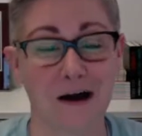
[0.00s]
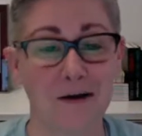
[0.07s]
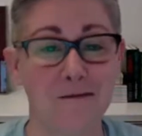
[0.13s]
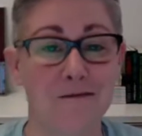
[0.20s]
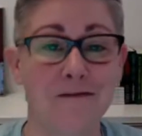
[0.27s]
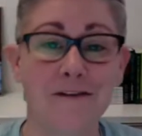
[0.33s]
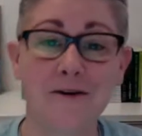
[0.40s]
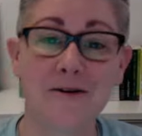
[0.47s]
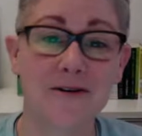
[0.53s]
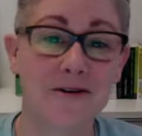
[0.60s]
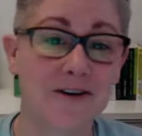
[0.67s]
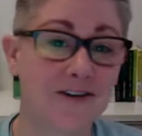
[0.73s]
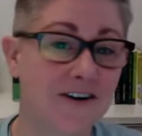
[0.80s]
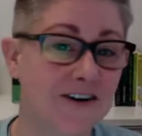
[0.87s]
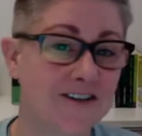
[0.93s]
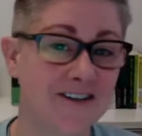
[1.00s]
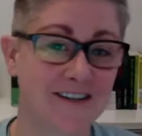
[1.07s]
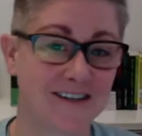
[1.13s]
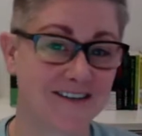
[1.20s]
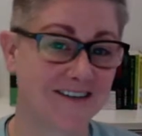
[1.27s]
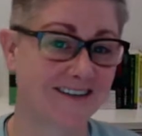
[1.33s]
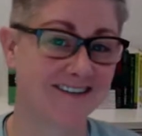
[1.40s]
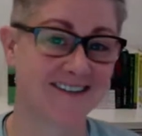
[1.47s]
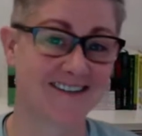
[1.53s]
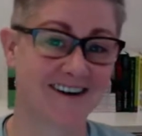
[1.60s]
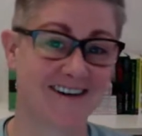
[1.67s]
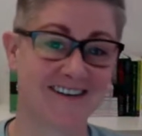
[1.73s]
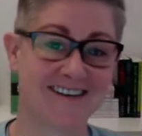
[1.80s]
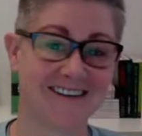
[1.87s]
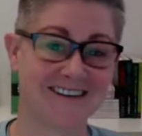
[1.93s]
I'll float your question around,
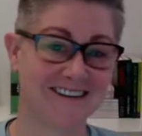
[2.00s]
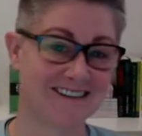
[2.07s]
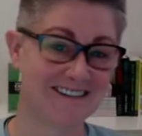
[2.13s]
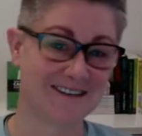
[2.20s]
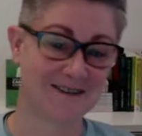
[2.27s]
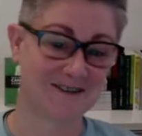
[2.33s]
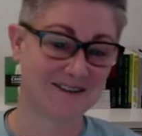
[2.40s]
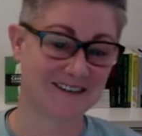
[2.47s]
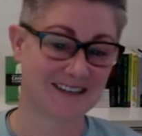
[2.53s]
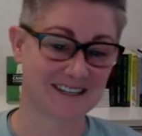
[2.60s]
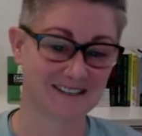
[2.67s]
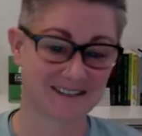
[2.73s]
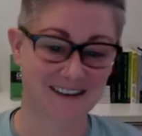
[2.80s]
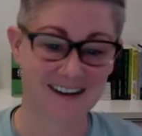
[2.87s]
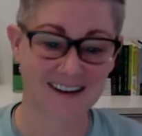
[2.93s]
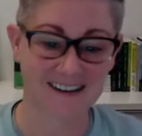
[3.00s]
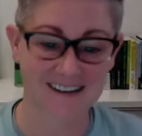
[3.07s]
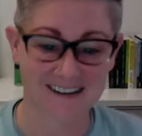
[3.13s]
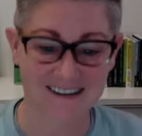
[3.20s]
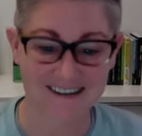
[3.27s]
Charlie, and see who says what.